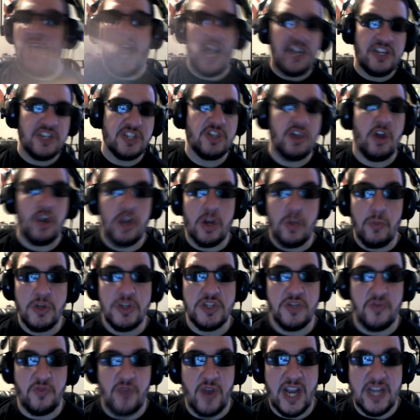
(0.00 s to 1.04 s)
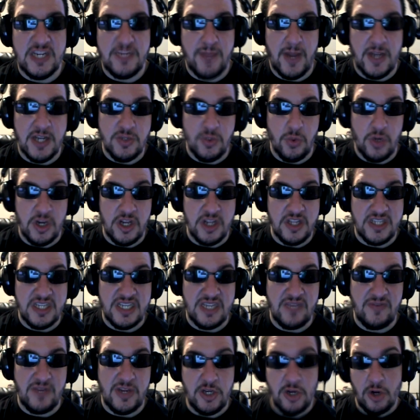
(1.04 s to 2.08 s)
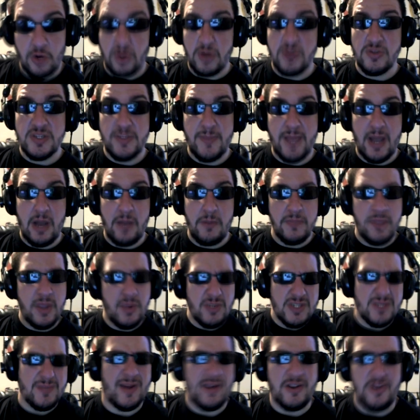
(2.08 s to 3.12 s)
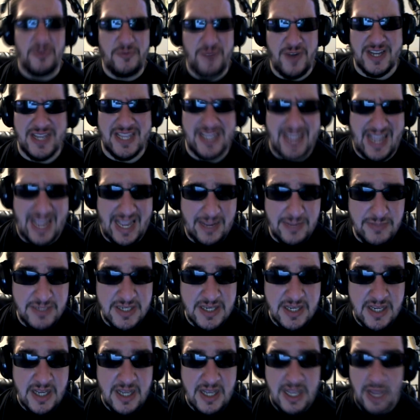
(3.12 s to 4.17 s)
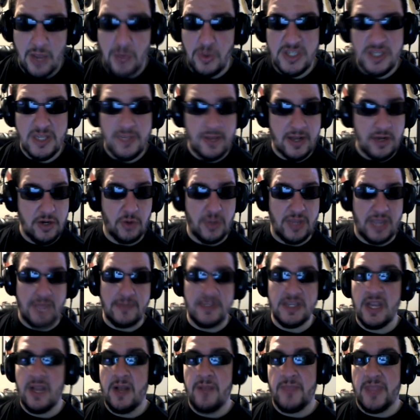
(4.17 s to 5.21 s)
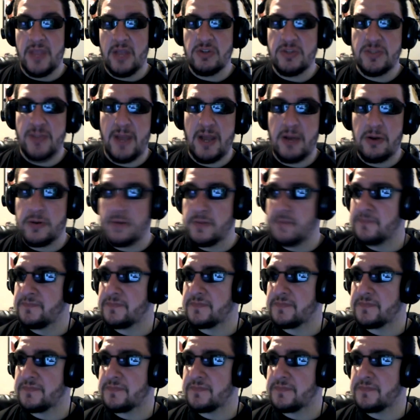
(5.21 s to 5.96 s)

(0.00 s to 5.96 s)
I just saw a commercial for Xbox One on the TV. You know what it was about? It wasn't about no fucking games. It wasn't about no games. It was about